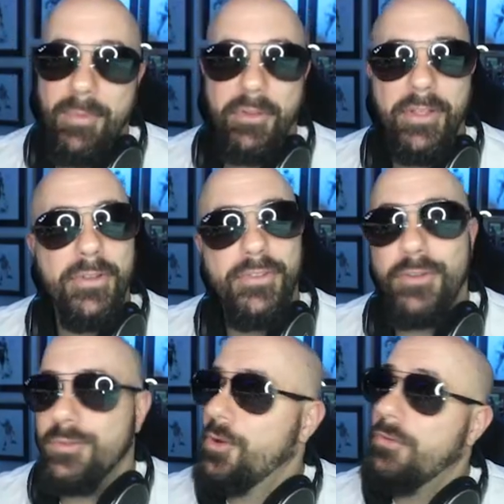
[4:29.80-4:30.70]
Julio
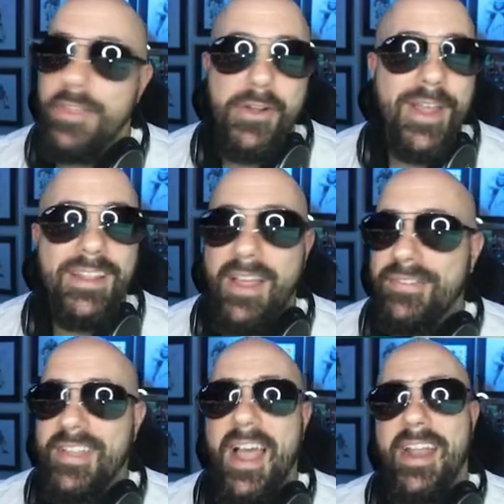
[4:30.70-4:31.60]
Jones was over there on that left
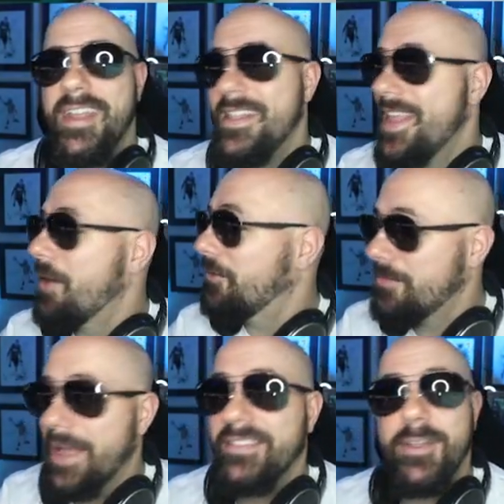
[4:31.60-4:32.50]
side, and that was
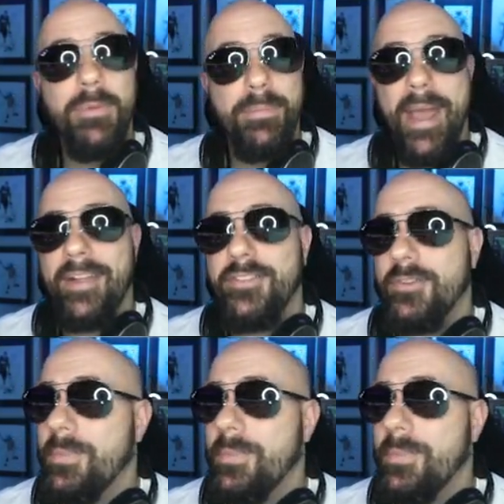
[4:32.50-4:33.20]
matched up with Patrick